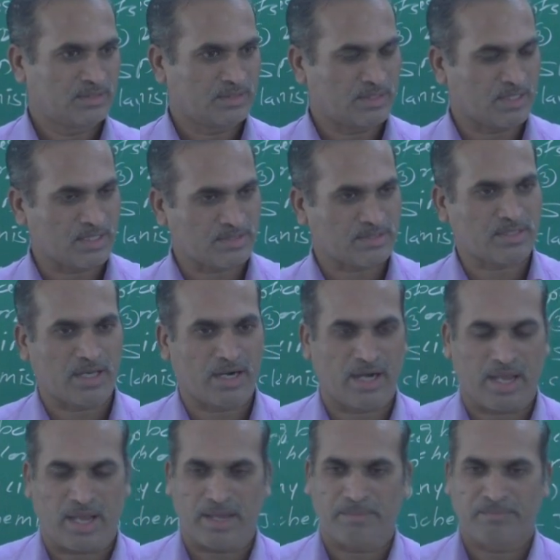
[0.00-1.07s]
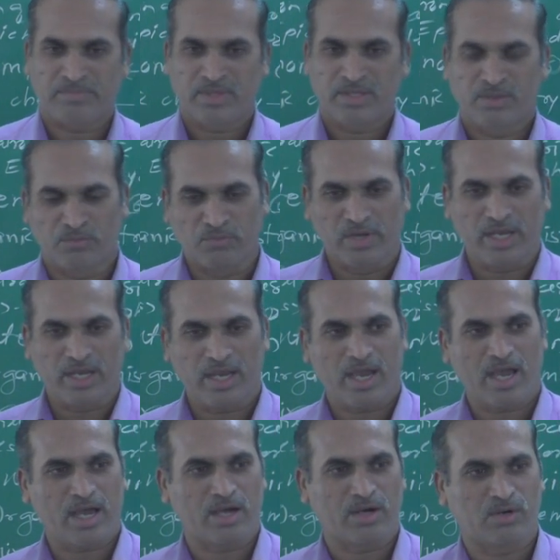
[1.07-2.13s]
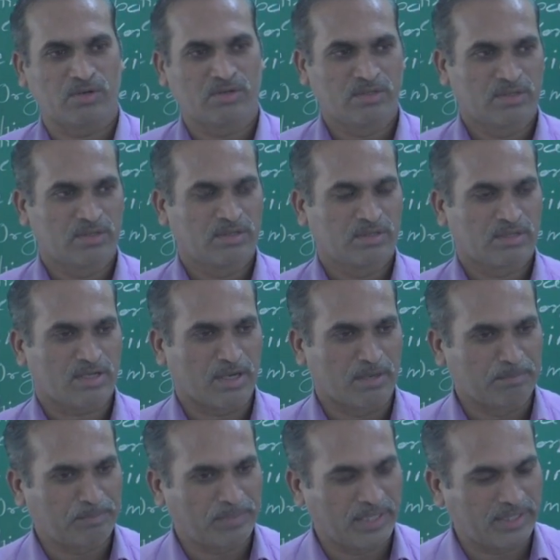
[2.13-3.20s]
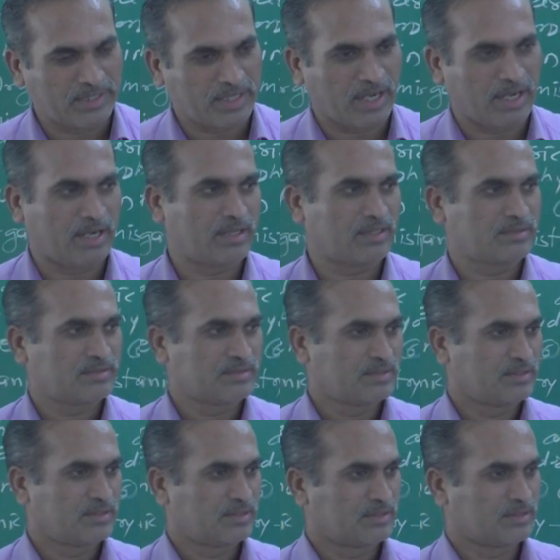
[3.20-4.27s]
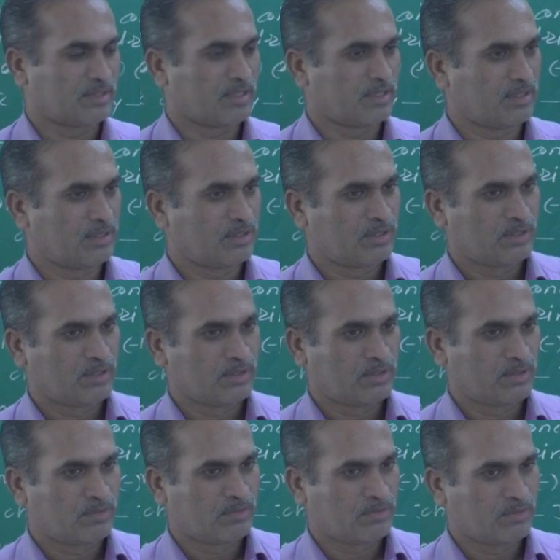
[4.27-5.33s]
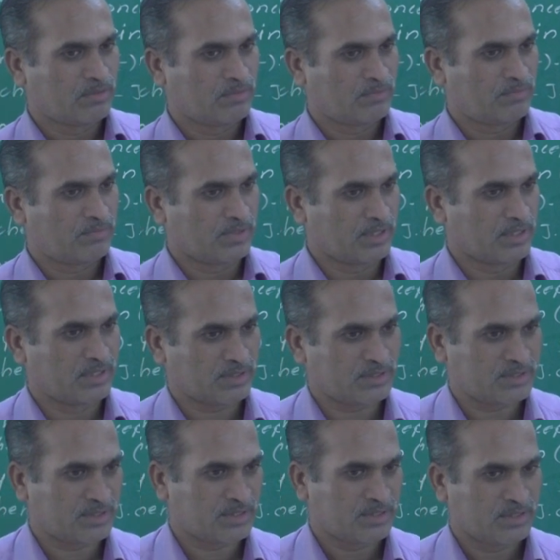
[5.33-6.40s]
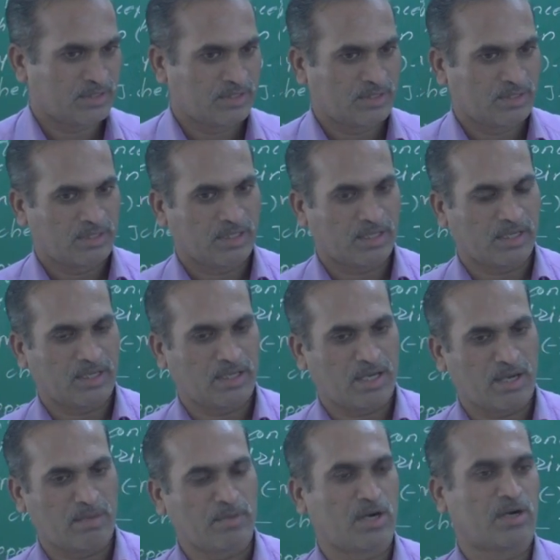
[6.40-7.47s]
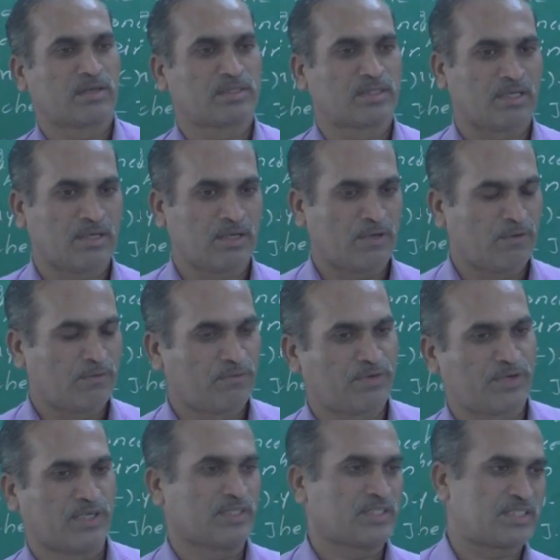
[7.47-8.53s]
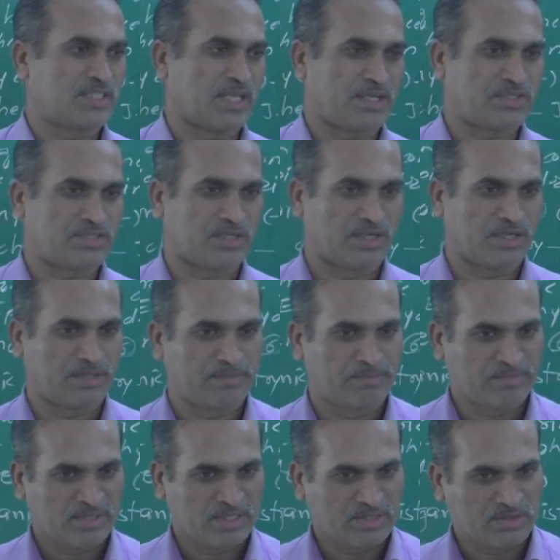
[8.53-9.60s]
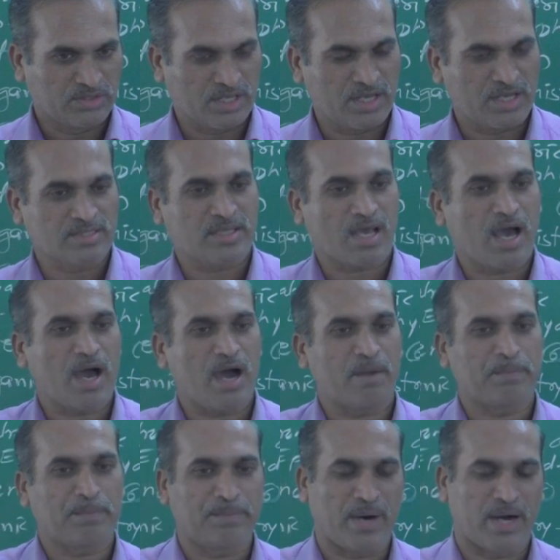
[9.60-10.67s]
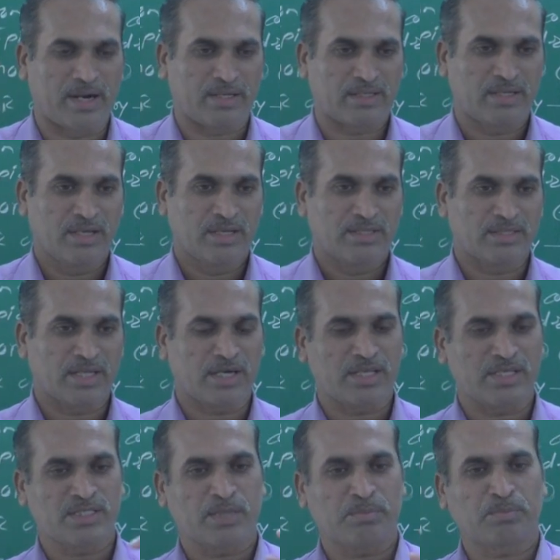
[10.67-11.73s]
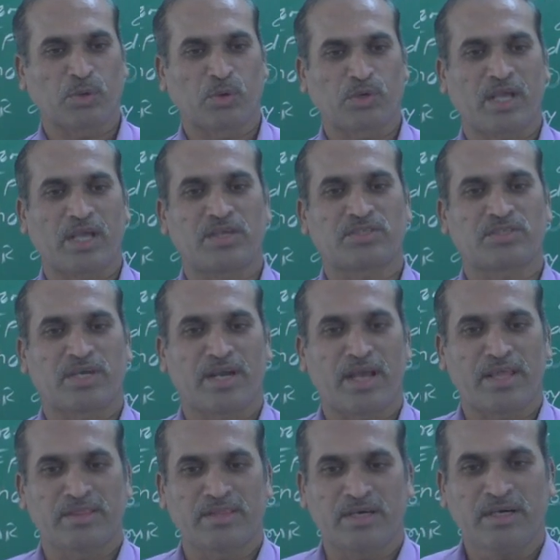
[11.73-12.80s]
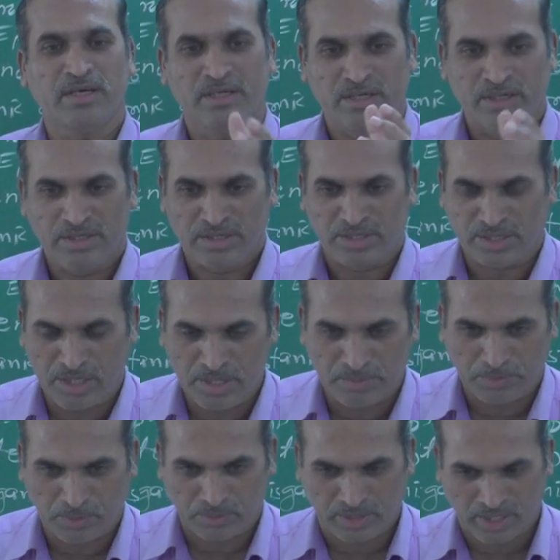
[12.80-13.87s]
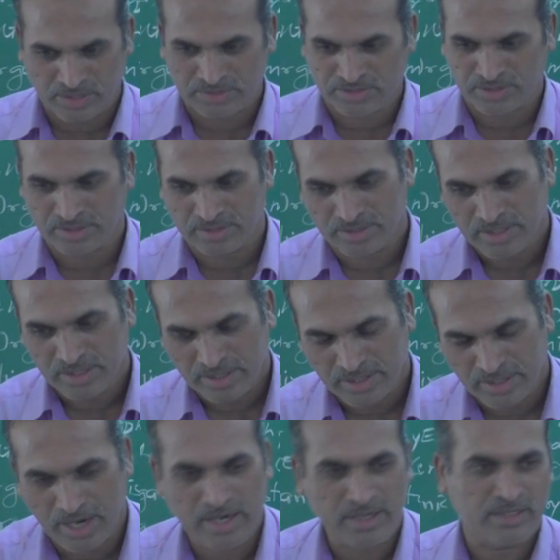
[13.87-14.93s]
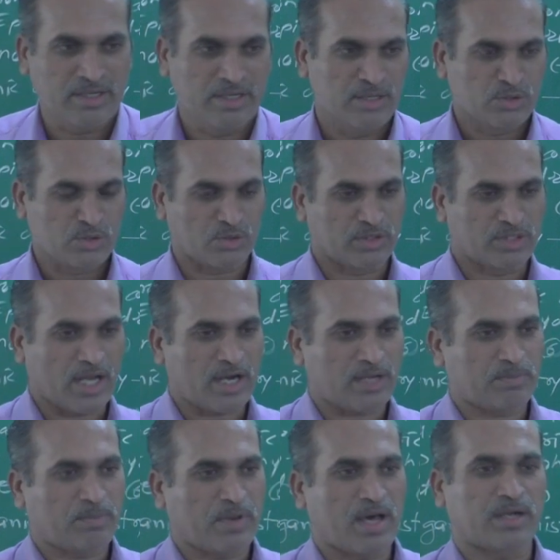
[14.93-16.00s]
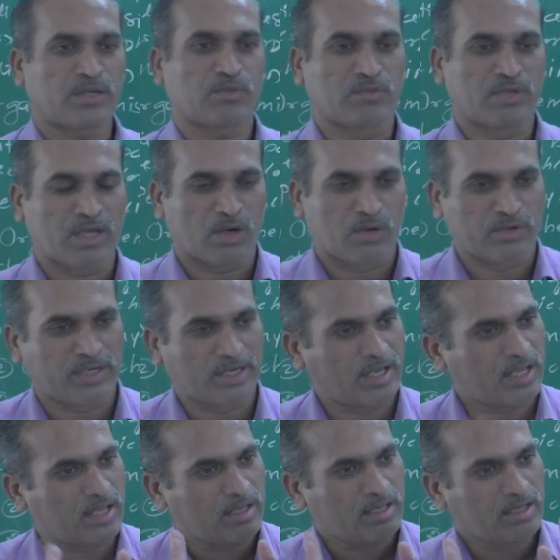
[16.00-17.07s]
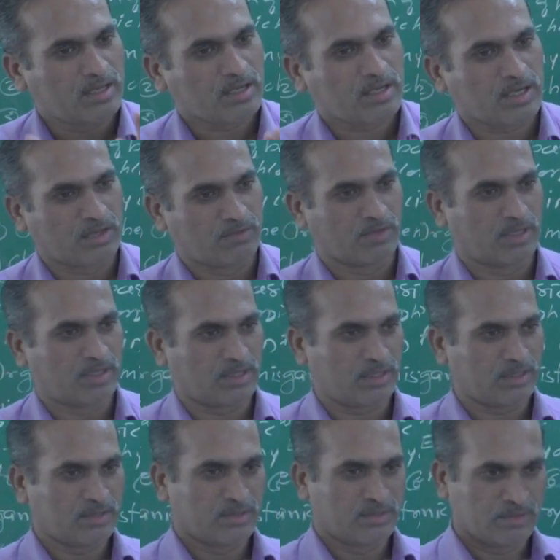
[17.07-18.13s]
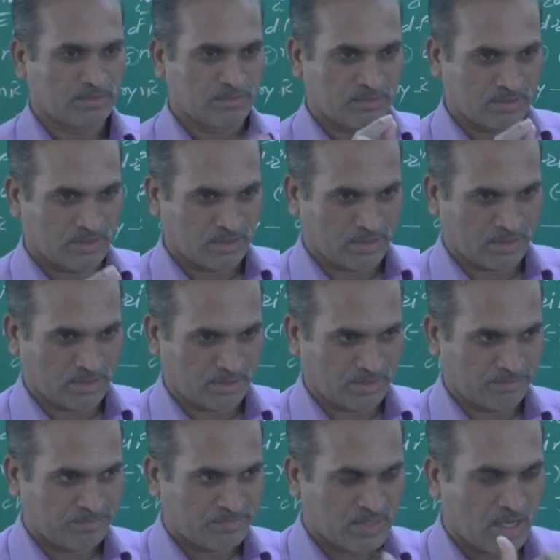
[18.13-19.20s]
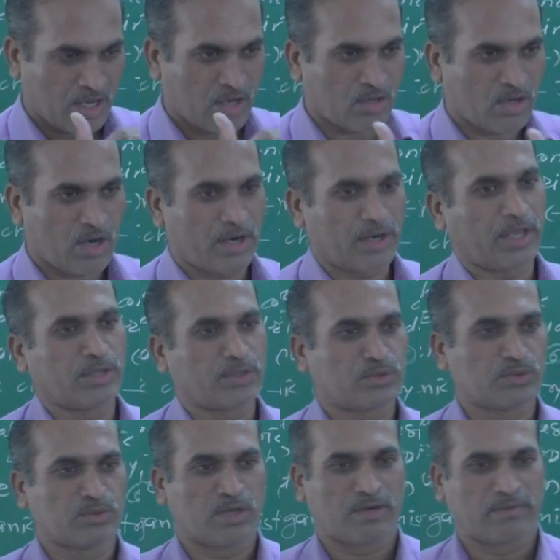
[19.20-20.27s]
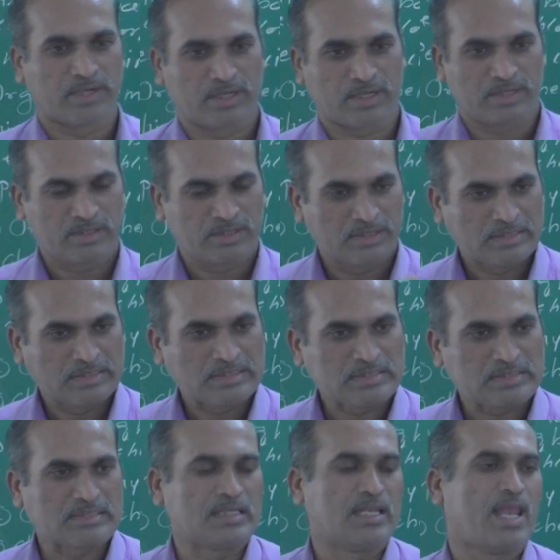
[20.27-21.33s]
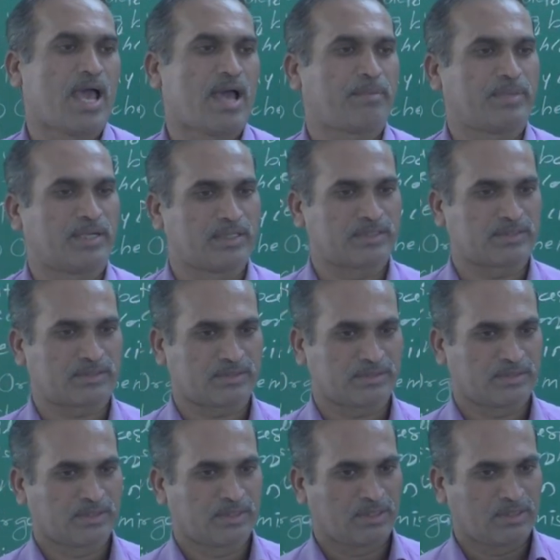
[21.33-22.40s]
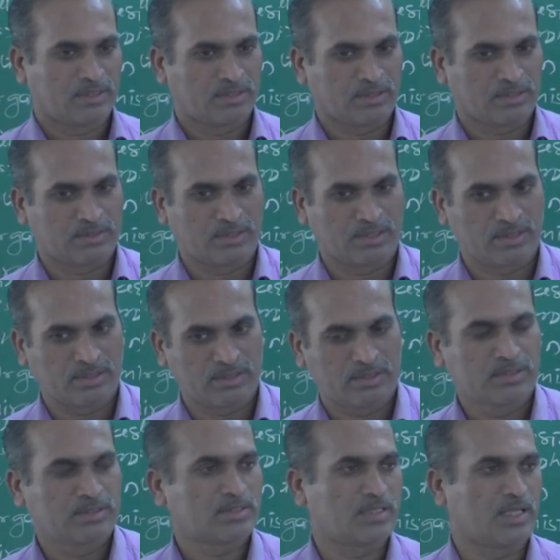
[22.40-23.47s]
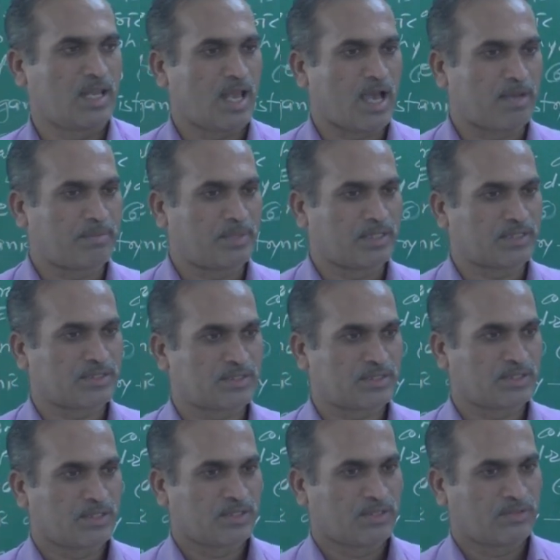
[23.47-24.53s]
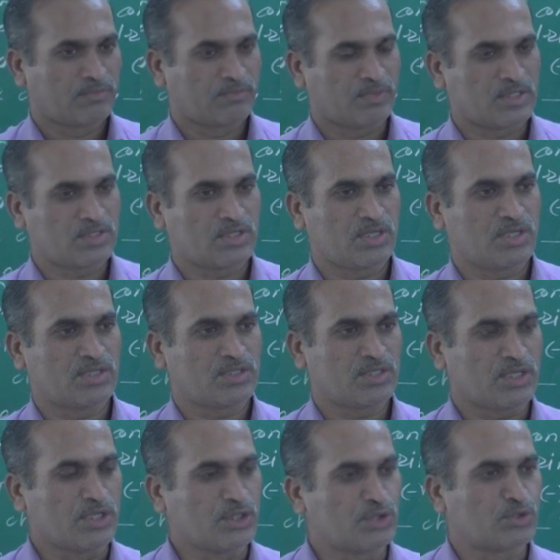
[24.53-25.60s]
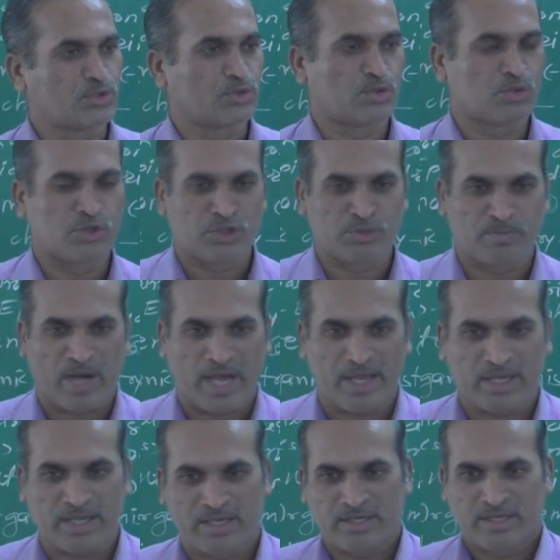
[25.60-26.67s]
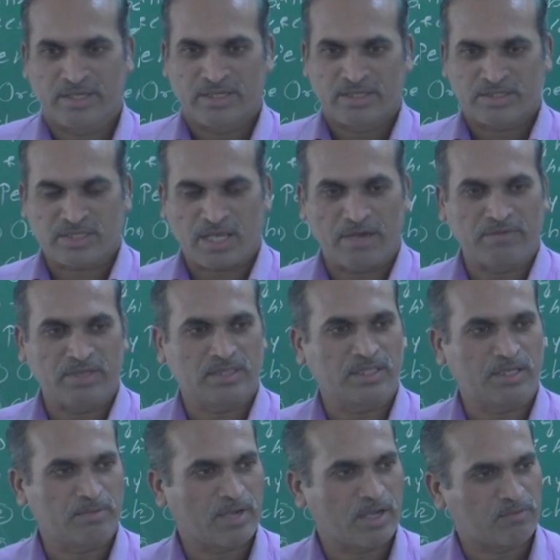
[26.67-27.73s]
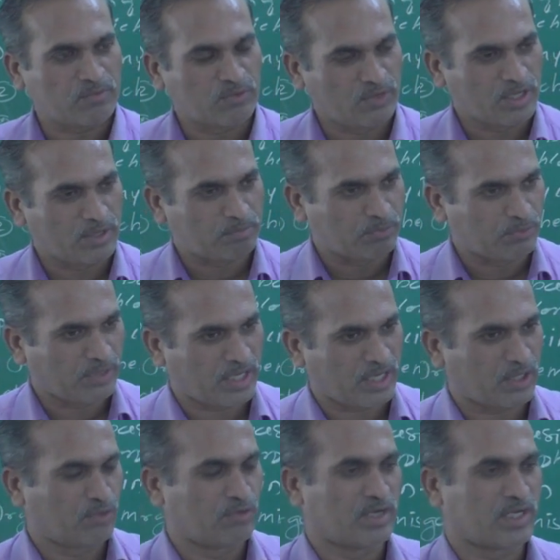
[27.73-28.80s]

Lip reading: yesterday we have completed the first, among the first section, there is a half part that is a protection and the deprotection. Right, so that part we already covered according to our syllabus, the syllabus which is introduced by Savitribai Phule Pune